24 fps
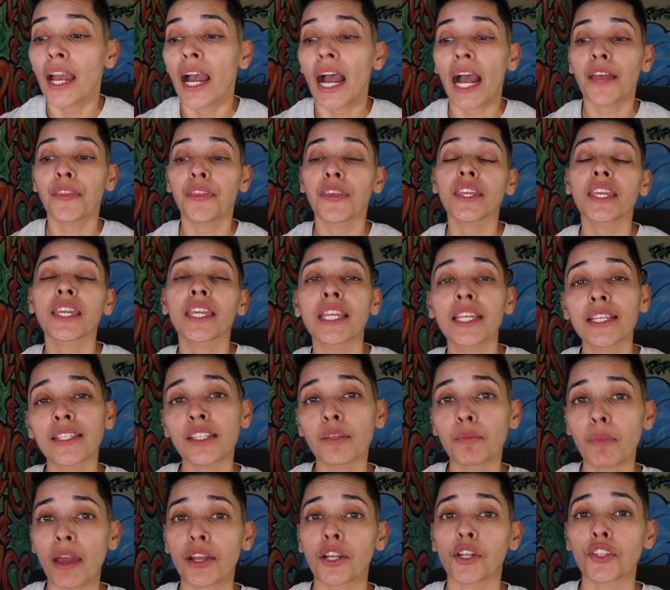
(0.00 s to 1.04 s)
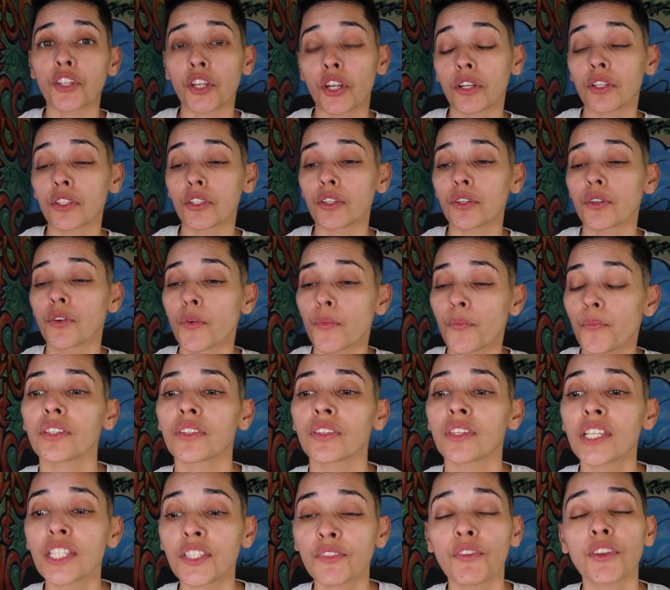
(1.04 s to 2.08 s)
I think he's the man to turn to.
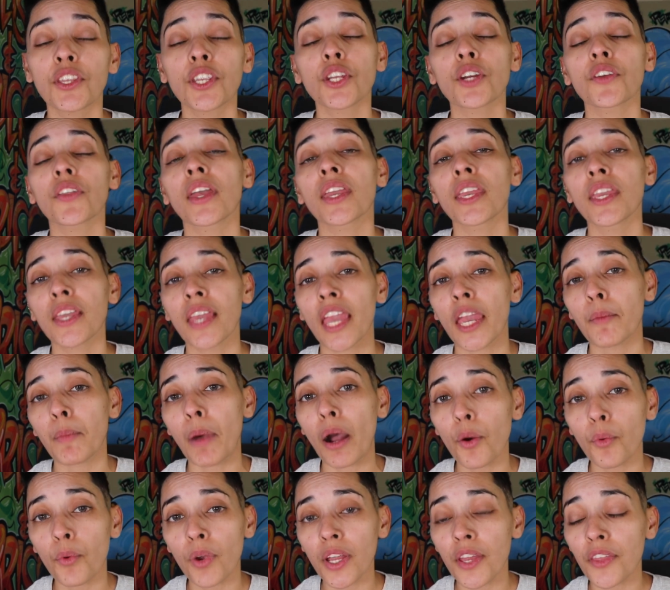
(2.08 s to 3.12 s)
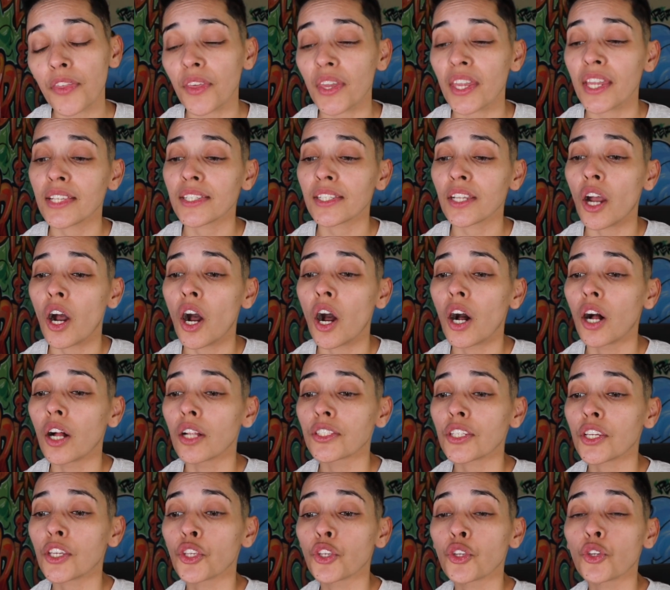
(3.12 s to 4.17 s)
This video that he came out with is
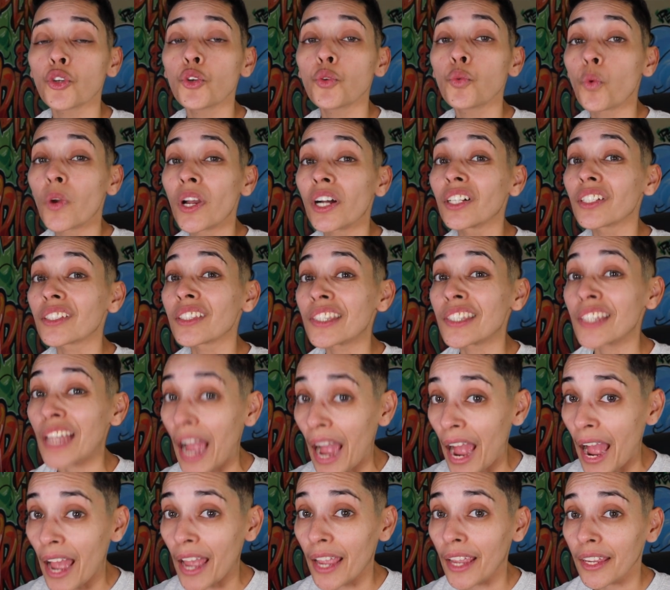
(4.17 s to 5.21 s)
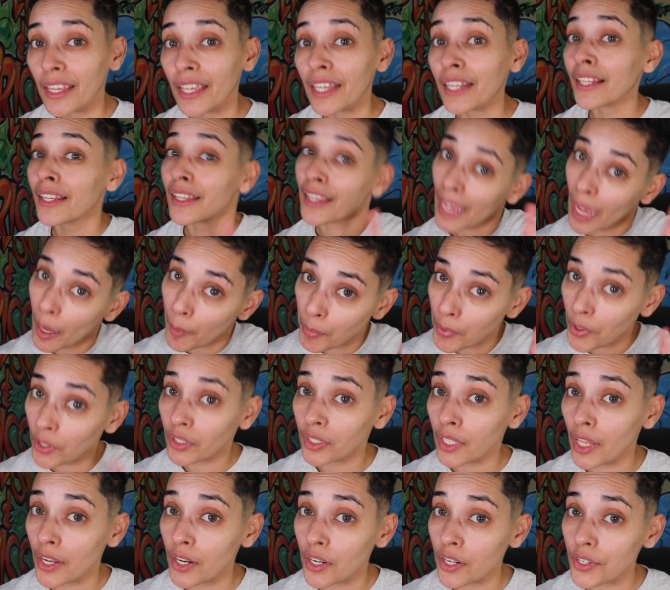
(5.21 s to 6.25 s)
called "You Will Die" in
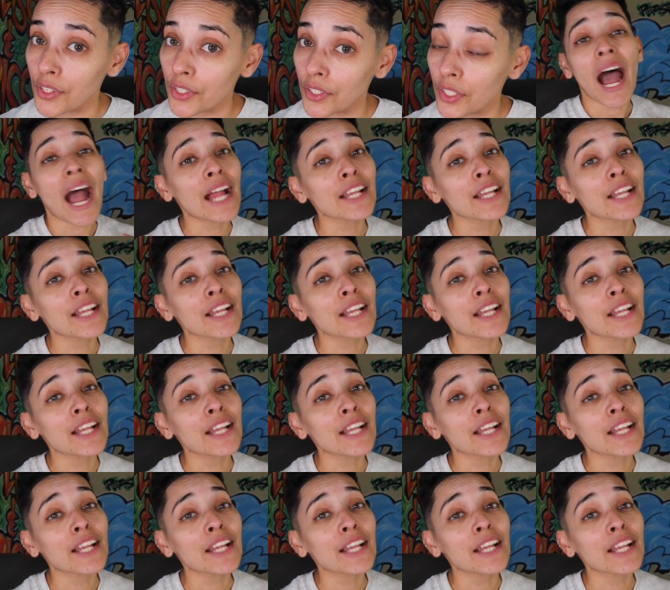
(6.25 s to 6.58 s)
capital letters.